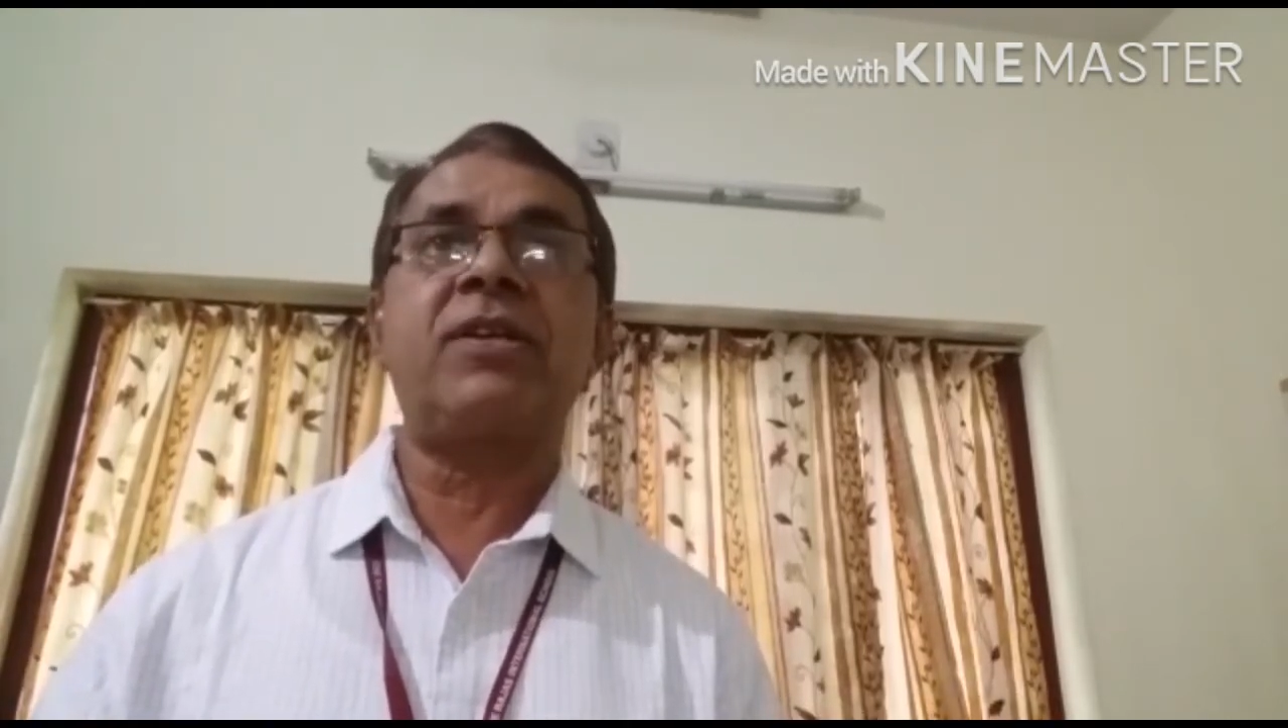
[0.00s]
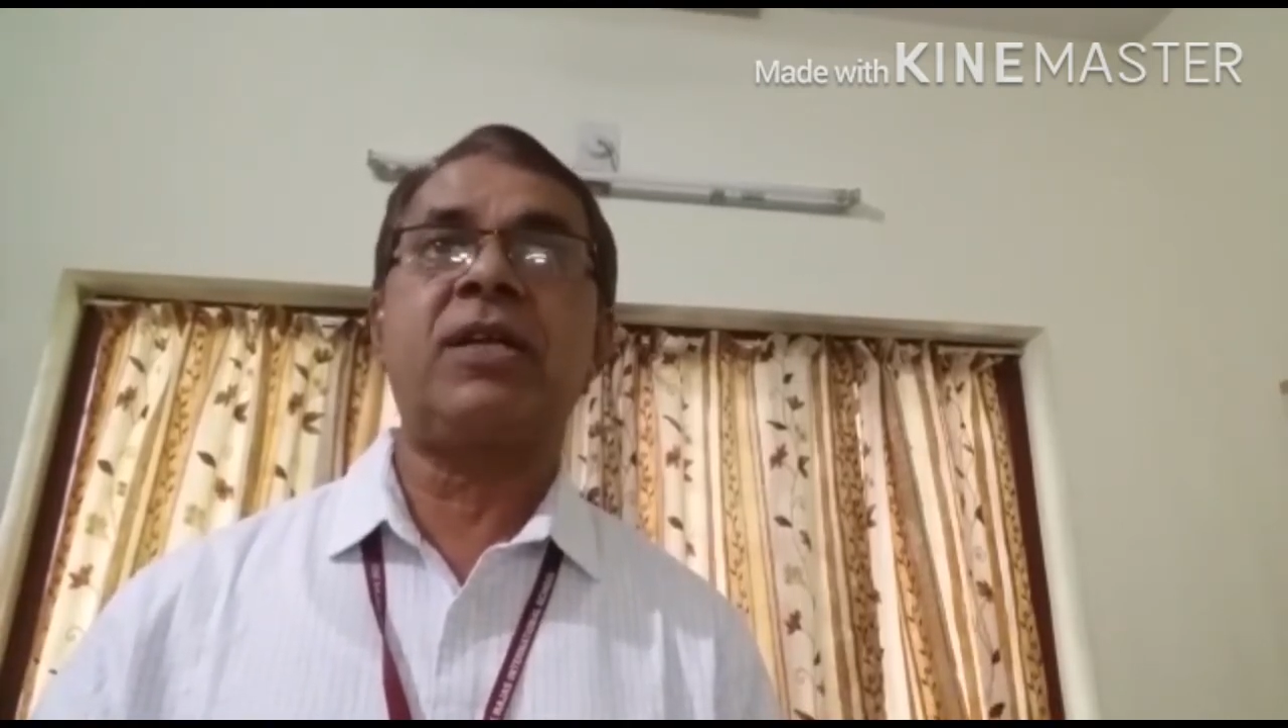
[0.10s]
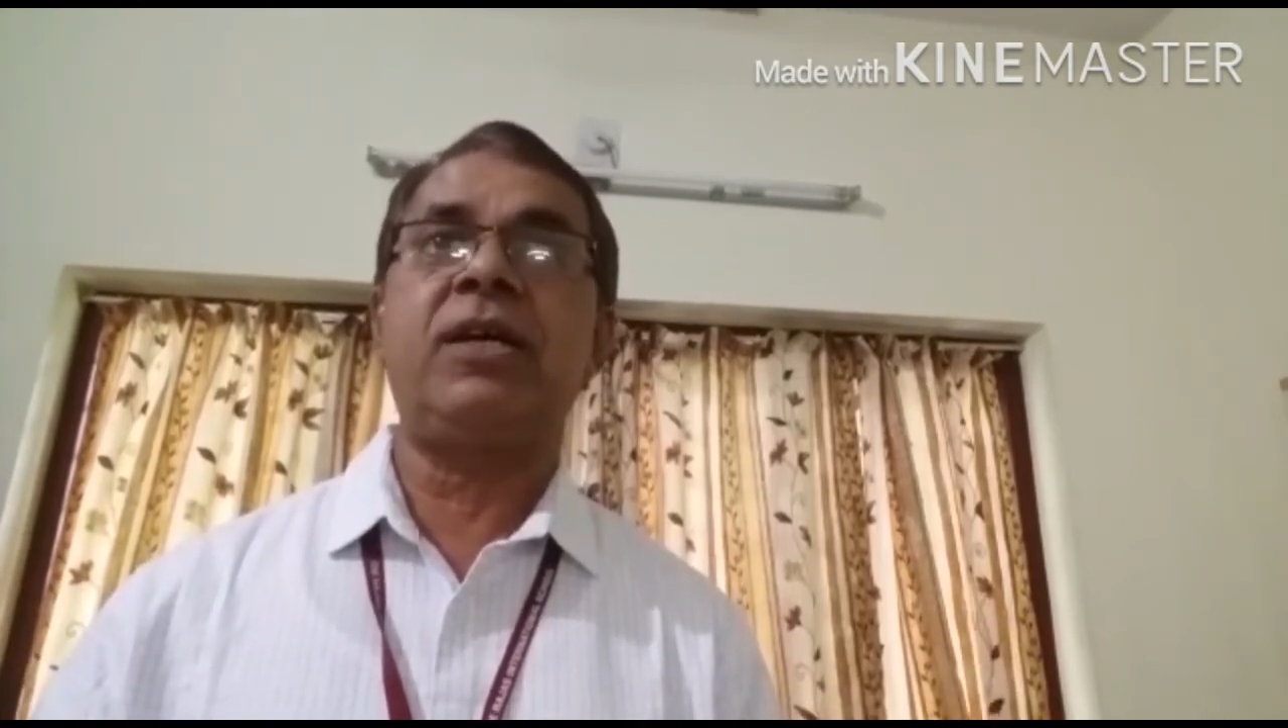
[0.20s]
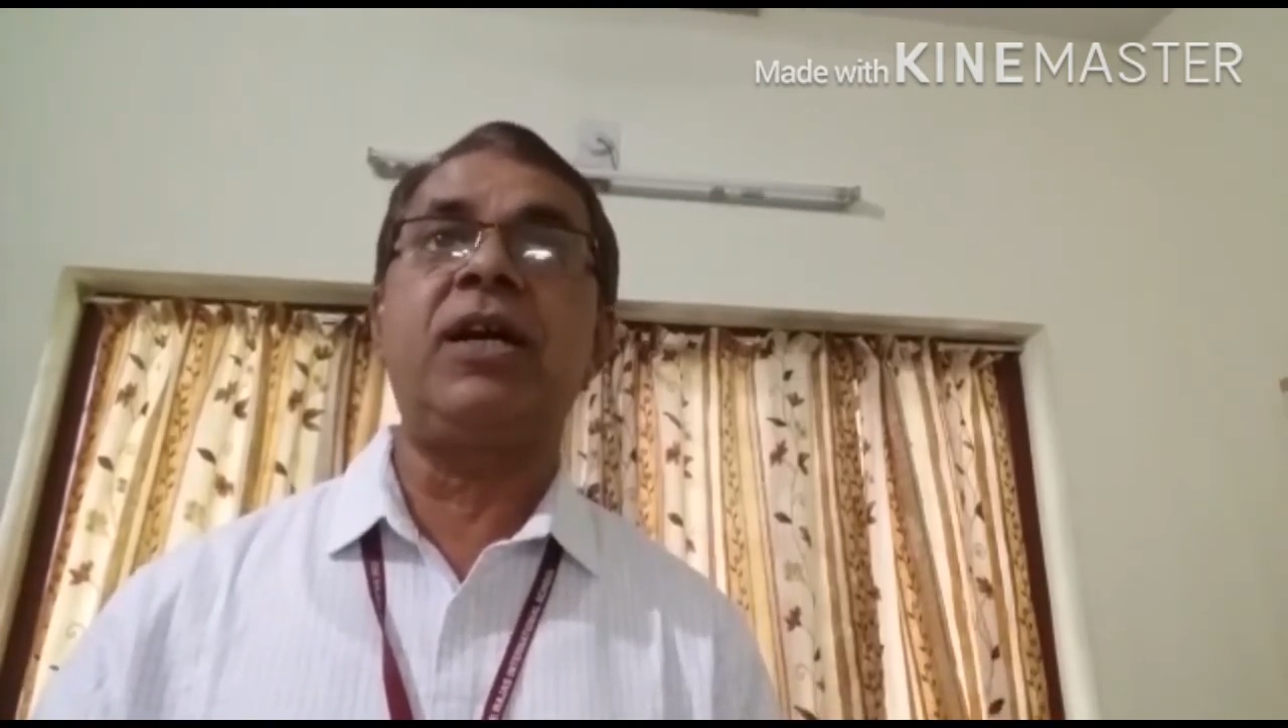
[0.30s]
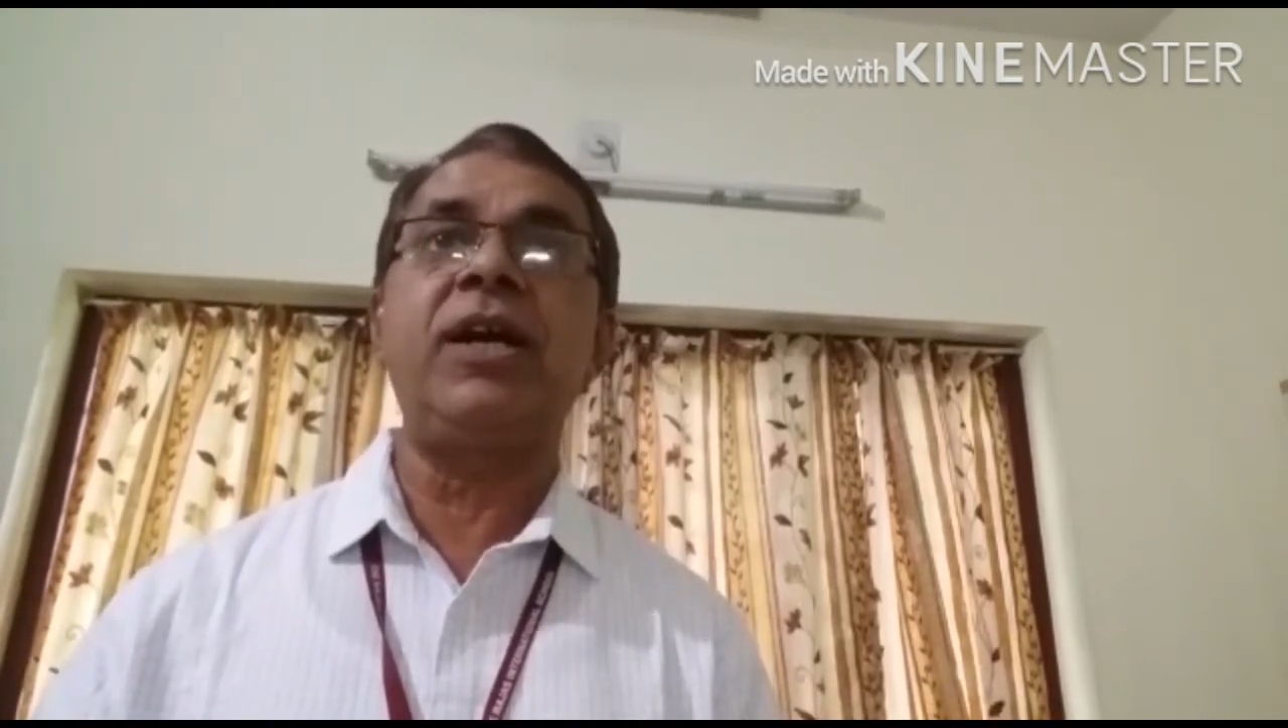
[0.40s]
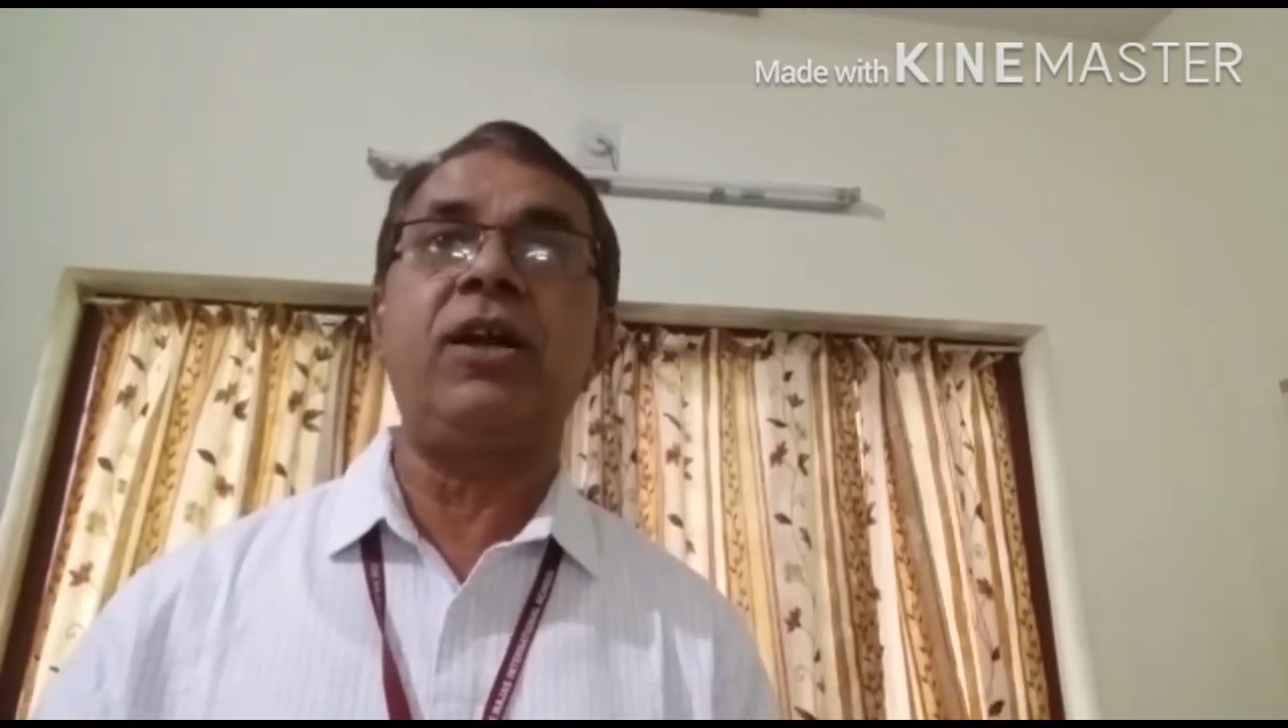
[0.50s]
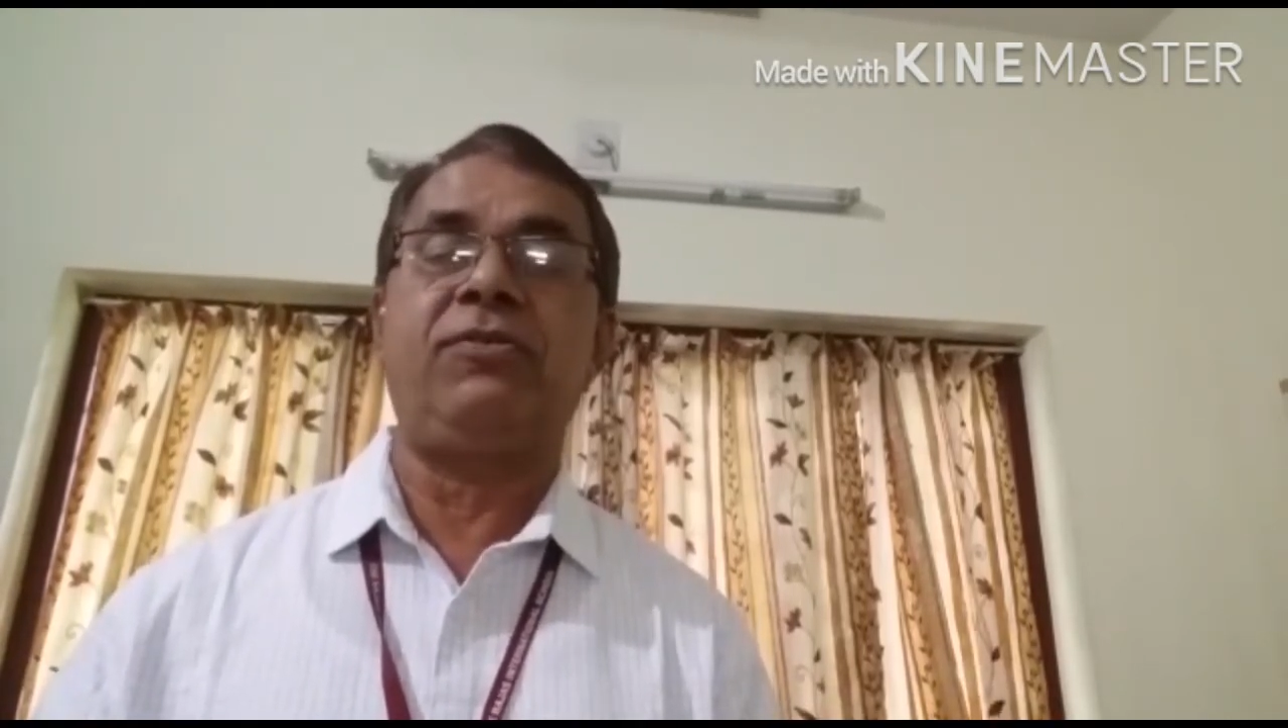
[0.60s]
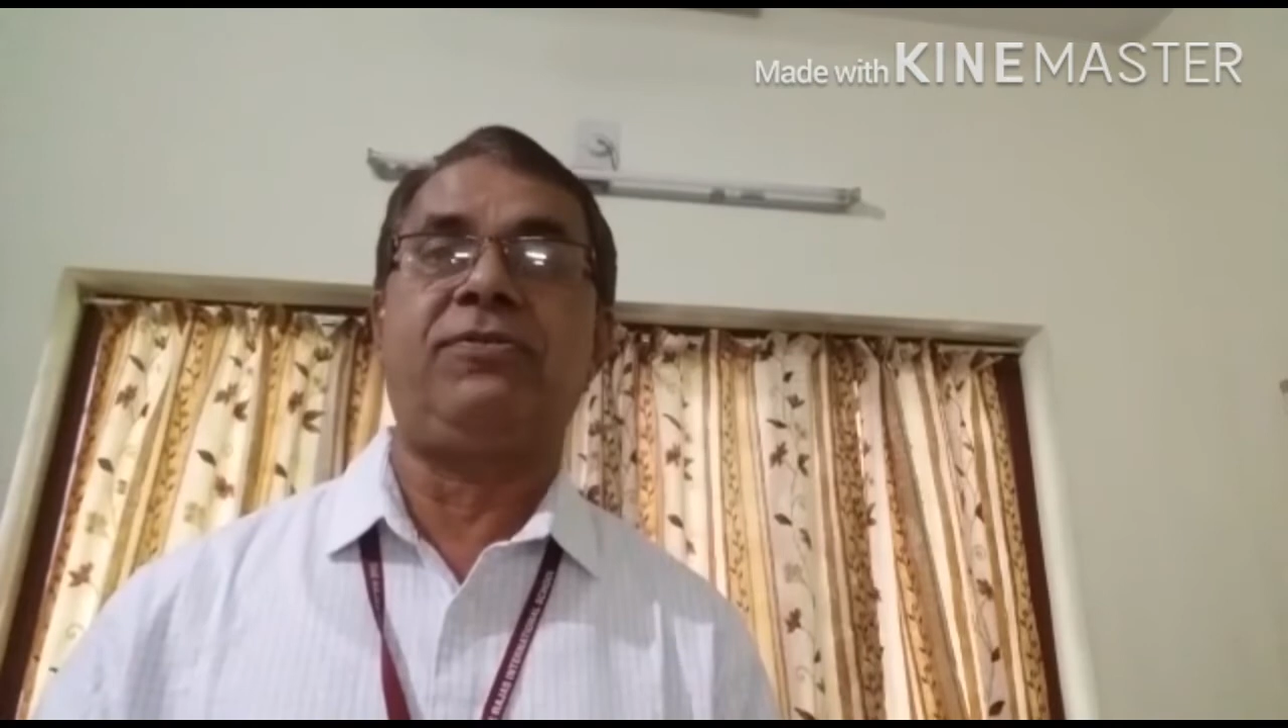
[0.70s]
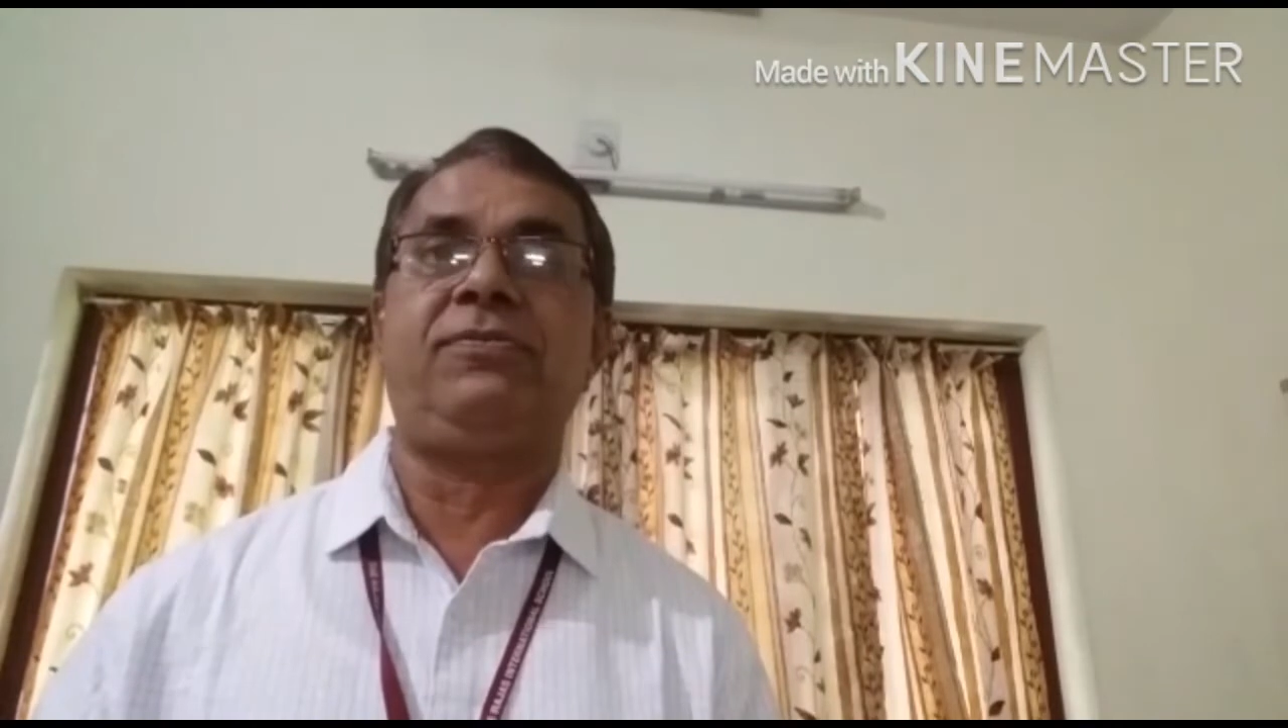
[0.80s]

heard of.